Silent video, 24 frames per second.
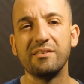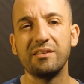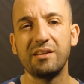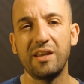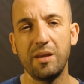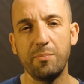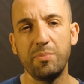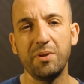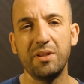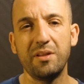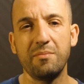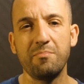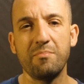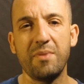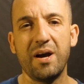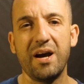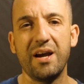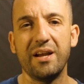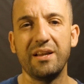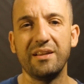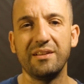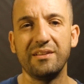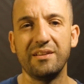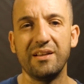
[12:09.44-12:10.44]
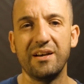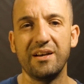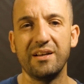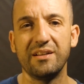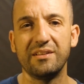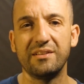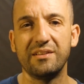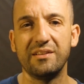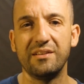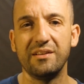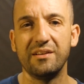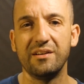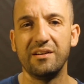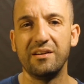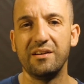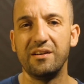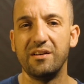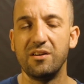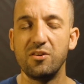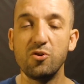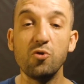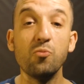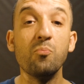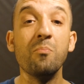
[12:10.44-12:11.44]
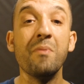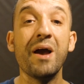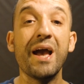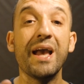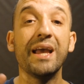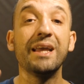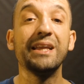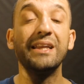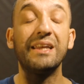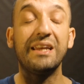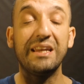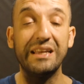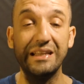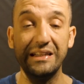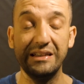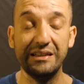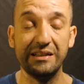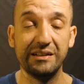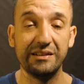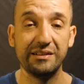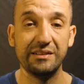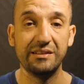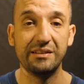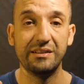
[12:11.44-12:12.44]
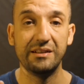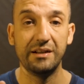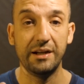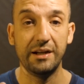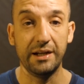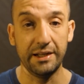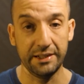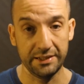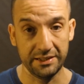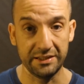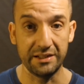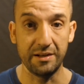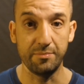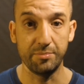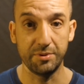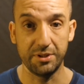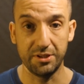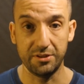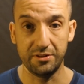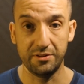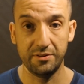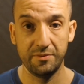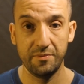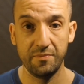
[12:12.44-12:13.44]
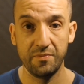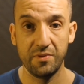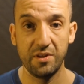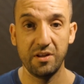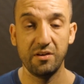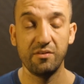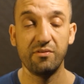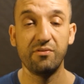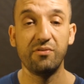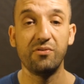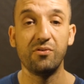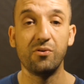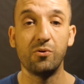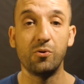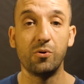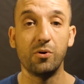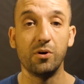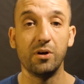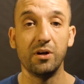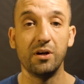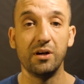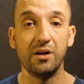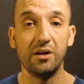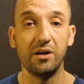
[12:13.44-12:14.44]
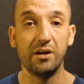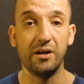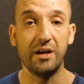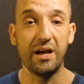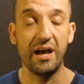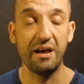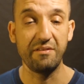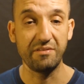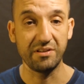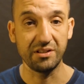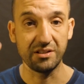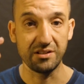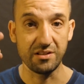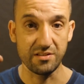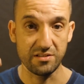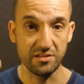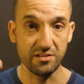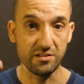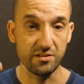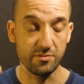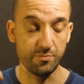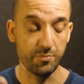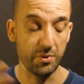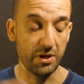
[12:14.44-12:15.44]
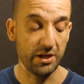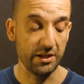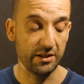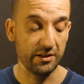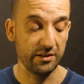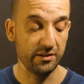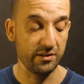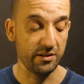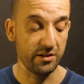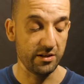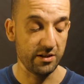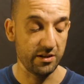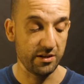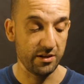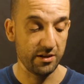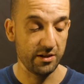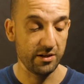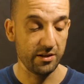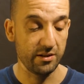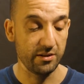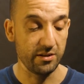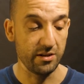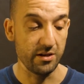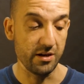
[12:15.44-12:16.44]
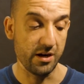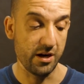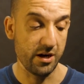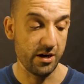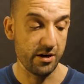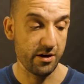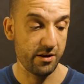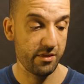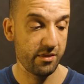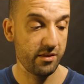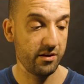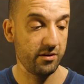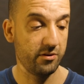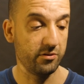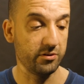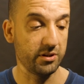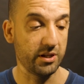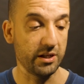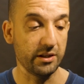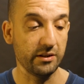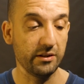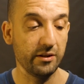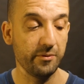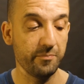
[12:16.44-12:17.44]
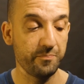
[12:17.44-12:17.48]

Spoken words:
keep it in mind that you may need an adapter for having the Serpine, the hearth on it.